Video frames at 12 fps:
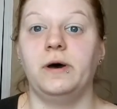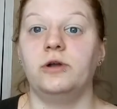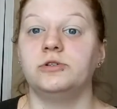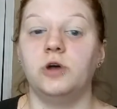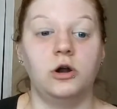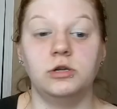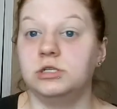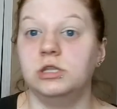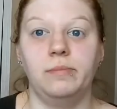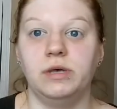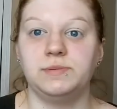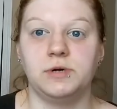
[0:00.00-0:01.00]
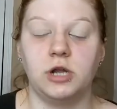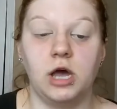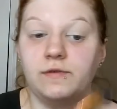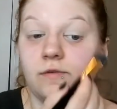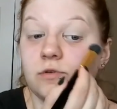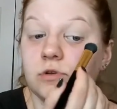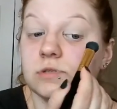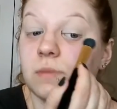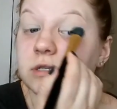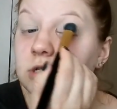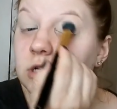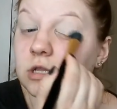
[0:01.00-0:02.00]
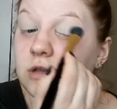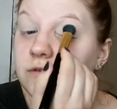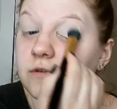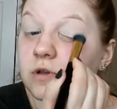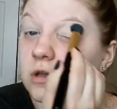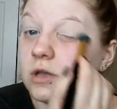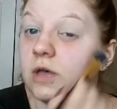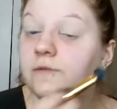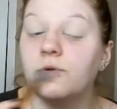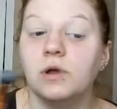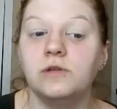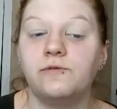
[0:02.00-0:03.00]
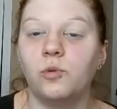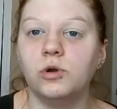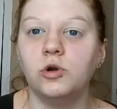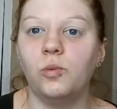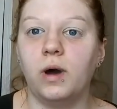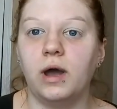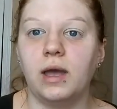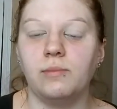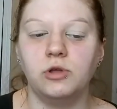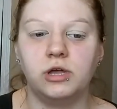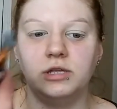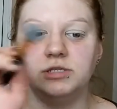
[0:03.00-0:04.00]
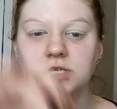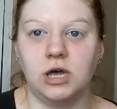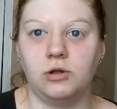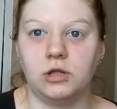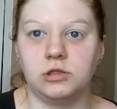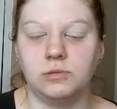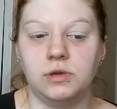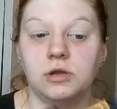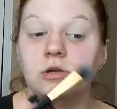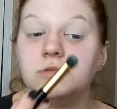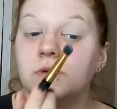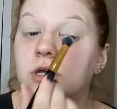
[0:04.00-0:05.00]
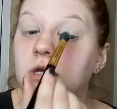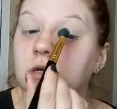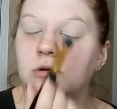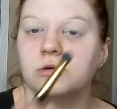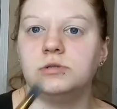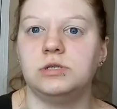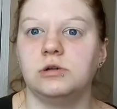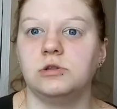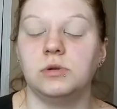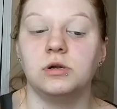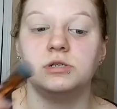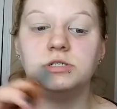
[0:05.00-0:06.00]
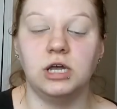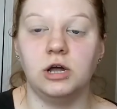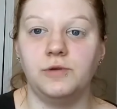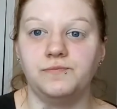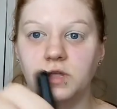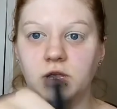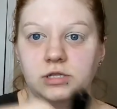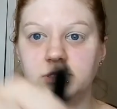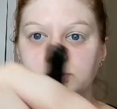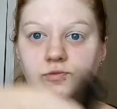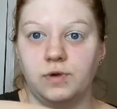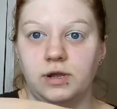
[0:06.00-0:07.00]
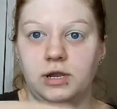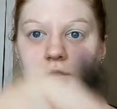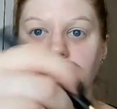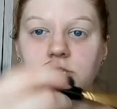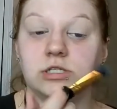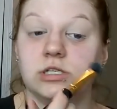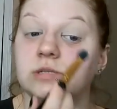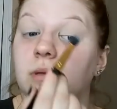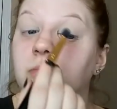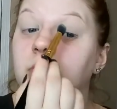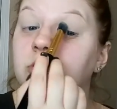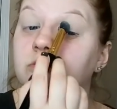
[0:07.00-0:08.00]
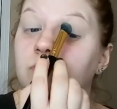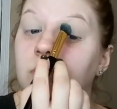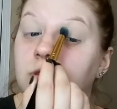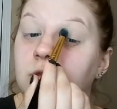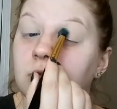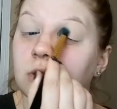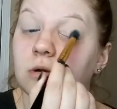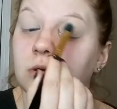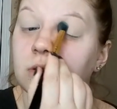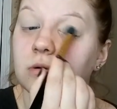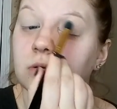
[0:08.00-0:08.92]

powder is honestly the best powder I've ever used in my entire life. And if you're wondering why I'm looking down at the mirrors, because down like right here, that's because my mirror is right there.